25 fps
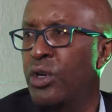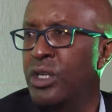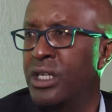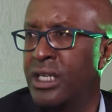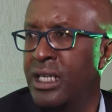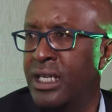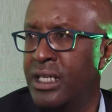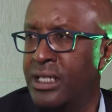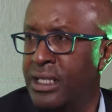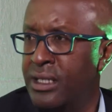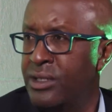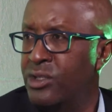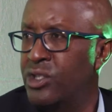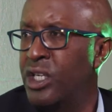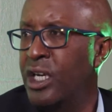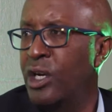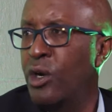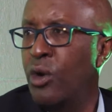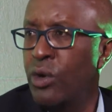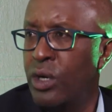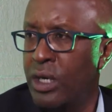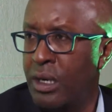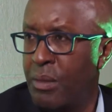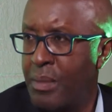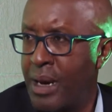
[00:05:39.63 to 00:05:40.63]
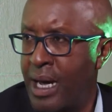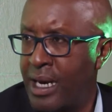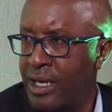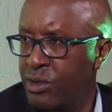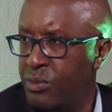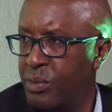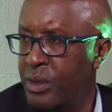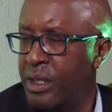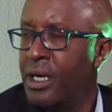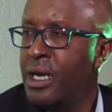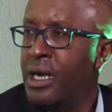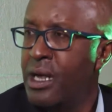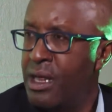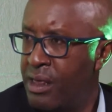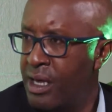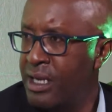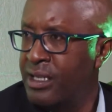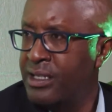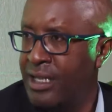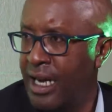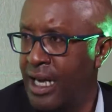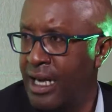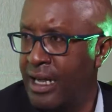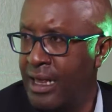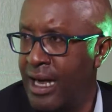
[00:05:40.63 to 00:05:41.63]
coordinating, stakeholder management,
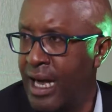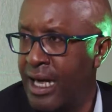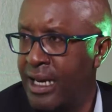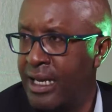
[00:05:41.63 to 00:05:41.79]
things like